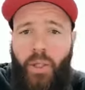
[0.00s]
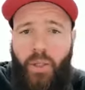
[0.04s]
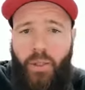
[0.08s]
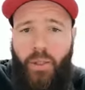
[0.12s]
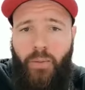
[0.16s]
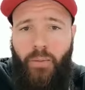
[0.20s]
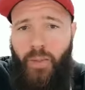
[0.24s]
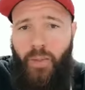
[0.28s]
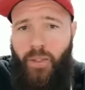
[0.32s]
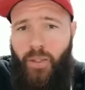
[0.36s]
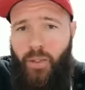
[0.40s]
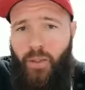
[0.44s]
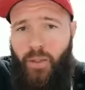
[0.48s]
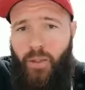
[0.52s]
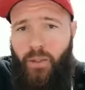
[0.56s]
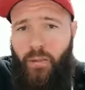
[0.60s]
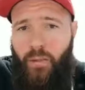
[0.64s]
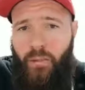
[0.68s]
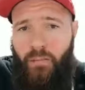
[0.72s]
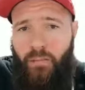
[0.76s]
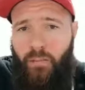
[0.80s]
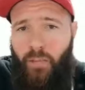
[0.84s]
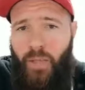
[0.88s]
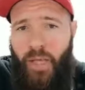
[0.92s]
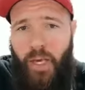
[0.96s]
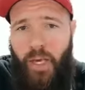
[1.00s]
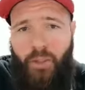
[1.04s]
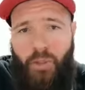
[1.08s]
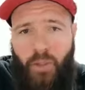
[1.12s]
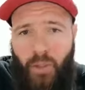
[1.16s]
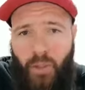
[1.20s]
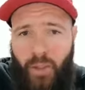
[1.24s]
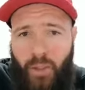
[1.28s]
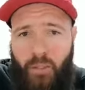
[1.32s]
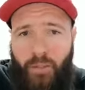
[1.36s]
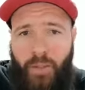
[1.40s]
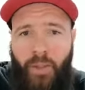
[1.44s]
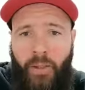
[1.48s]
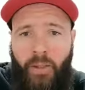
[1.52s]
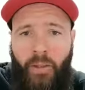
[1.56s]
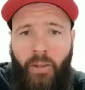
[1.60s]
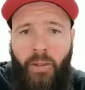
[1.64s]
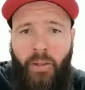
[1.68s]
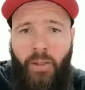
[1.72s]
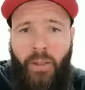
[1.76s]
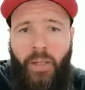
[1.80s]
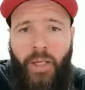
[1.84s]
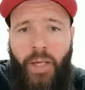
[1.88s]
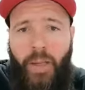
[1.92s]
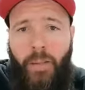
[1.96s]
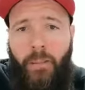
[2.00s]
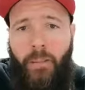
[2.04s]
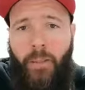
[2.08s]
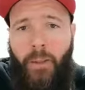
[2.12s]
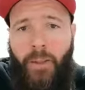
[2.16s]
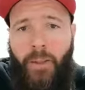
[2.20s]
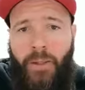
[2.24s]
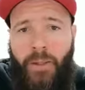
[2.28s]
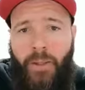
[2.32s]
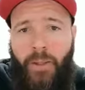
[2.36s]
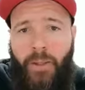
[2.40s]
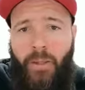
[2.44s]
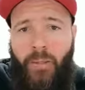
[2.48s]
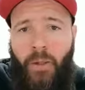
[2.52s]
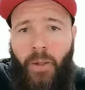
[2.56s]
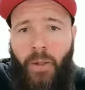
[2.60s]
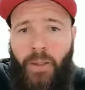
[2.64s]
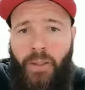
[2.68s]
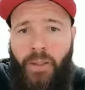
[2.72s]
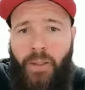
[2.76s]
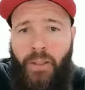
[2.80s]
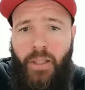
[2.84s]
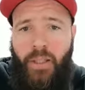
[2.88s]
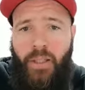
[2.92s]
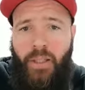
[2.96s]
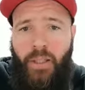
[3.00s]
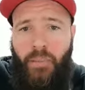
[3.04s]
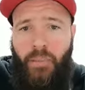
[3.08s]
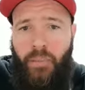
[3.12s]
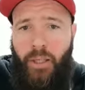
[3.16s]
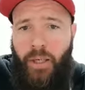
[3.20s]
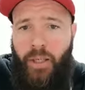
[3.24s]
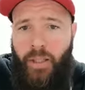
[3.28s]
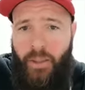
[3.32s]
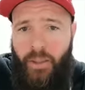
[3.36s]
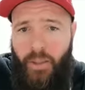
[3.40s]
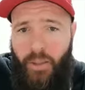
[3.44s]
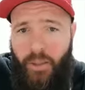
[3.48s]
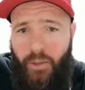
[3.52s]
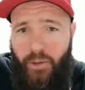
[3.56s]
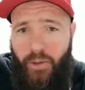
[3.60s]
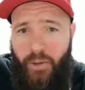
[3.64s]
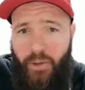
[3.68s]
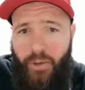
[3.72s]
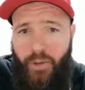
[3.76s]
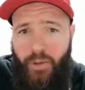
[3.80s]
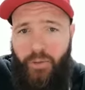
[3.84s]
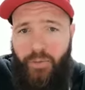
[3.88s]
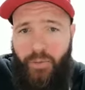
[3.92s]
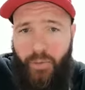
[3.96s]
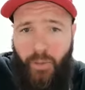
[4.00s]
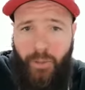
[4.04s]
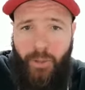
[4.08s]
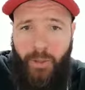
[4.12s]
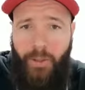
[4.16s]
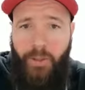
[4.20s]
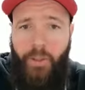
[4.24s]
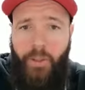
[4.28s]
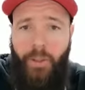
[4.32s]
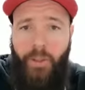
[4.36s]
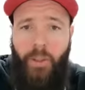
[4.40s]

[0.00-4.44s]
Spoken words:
which has naturally been hollowed out by termites, and you make a didgeridoo from it.